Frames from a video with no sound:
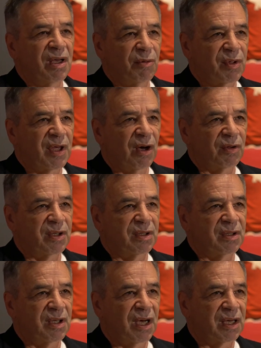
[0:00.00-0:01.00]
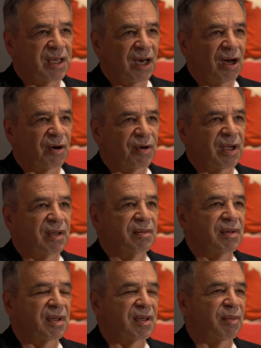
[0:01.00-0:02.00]
It was held in uh, Calgary
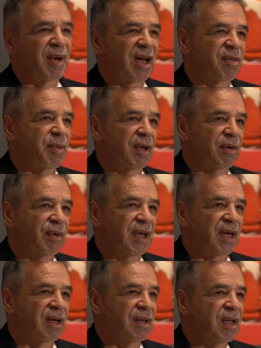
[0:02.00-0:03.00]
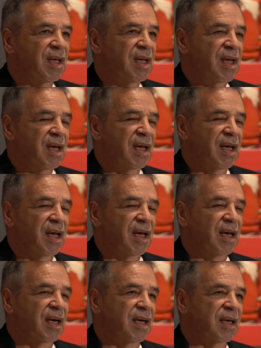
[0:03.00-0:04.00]
at the Max Bell Arena
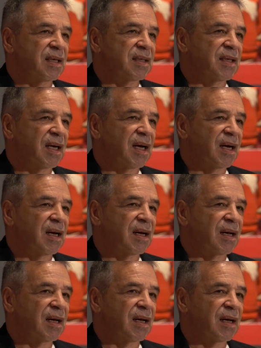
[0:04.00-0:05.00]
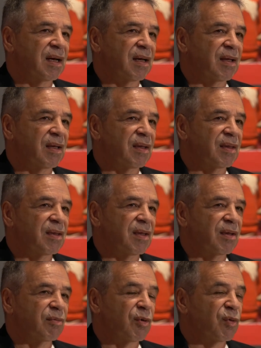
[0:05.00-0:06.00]
and uh,
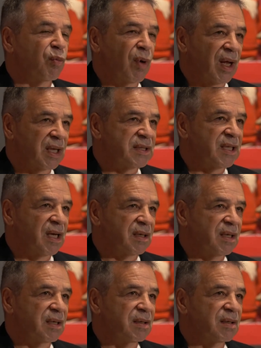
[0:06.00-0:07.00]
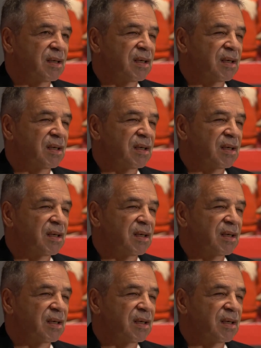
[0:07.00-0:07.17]
it was well attended.